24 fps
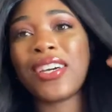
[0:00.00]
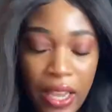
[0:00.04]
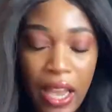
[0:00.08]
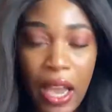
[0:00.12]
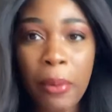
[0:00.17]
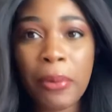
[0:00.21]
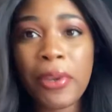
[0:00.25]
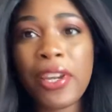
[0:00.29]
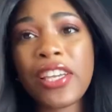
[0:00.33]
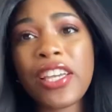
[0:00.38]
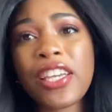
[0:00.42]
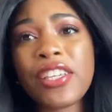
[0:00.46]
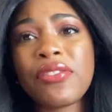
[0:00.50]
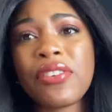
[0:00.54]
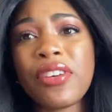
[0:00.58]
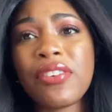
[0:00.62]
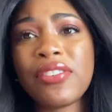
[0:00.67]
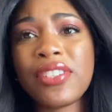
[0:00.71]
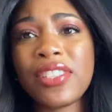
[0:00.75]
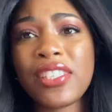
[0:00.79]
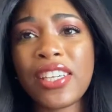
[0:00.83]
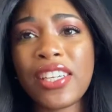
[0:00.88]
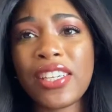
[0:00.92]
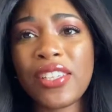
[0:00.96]
I mean, I guess for
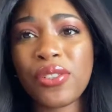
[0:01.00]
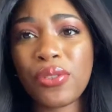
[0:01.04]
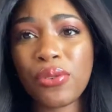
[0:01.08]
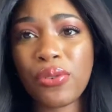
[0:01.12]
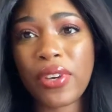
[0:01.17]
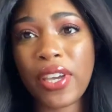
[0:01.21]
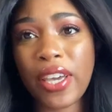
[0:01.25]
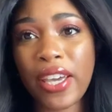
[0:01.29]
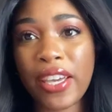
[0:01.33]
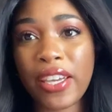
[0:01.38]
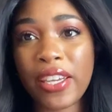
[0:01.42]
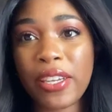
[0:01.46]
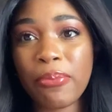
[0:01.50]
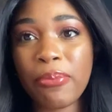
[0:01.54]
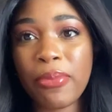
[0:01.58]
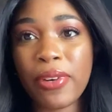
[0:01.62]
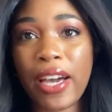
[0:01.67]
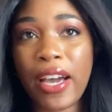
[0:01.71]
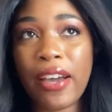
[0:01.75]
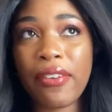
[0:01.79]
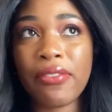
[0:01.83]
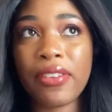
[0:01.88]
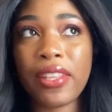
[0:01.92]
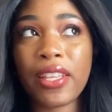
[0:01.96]
every day it's okay, but
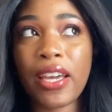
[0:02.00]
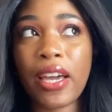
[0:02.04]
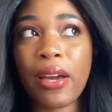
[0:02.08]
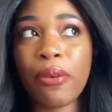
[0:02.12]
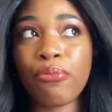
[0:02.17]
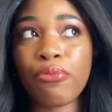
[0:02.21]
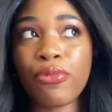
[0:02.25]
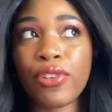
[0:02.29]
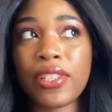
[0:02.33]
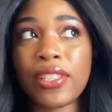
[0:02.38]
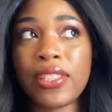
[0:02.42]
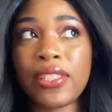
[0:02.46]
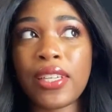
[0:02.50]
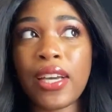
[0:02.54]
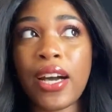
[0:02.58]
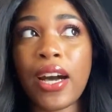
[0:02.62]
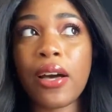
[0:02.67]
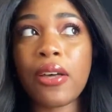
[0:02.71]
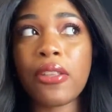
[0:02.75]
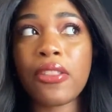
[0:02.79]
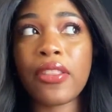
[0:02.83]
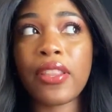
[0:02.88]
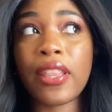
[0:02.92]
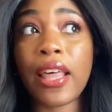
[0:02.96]
I feel like I'm really
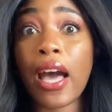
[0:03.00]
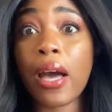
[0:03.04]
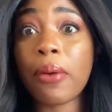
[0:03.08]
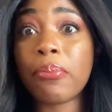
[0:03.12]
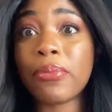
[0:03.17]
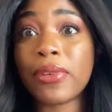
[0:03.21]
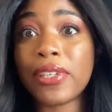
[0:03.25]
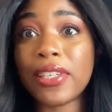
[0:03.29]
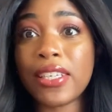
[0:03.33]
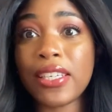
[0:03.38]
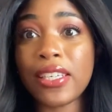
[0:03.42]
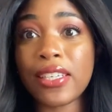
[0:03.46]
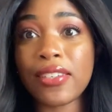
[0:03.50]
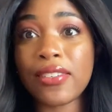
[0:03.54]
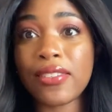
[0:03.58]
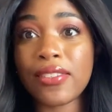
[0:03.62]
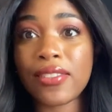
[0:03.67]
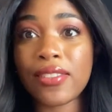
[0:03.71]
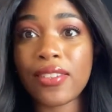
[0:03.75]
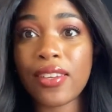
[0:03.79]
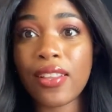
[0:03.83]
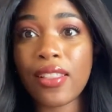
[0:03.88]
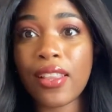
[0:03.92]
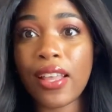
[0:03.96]
not that big
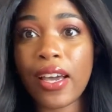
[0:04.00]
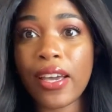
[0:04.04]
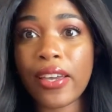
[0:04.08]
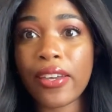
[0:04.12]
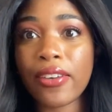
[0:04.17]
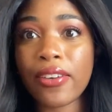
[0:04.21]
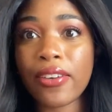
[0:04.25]
into like